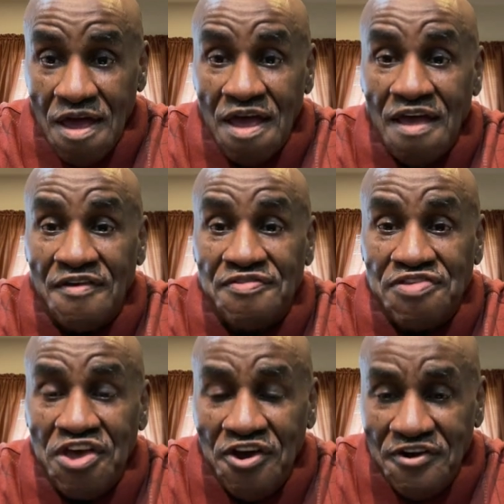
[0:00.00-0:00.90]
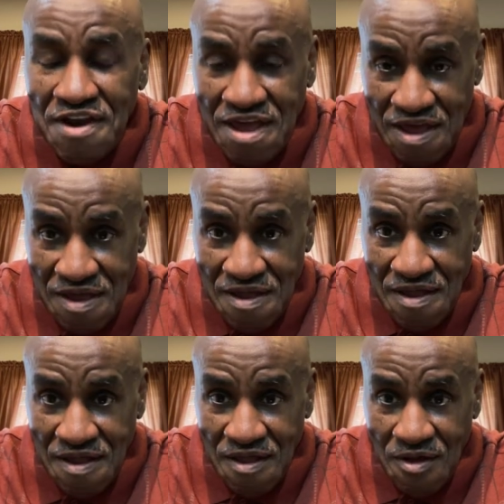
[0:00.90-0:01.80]
It's tyranny
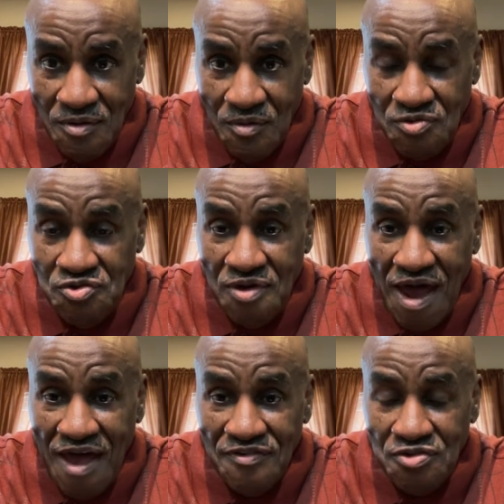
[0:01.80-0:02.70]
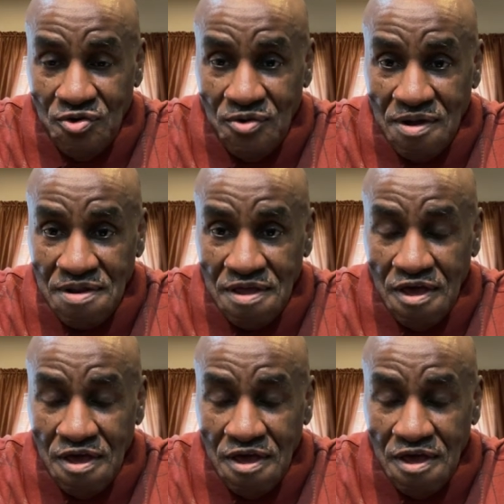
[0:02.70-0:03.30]
what you guys doing.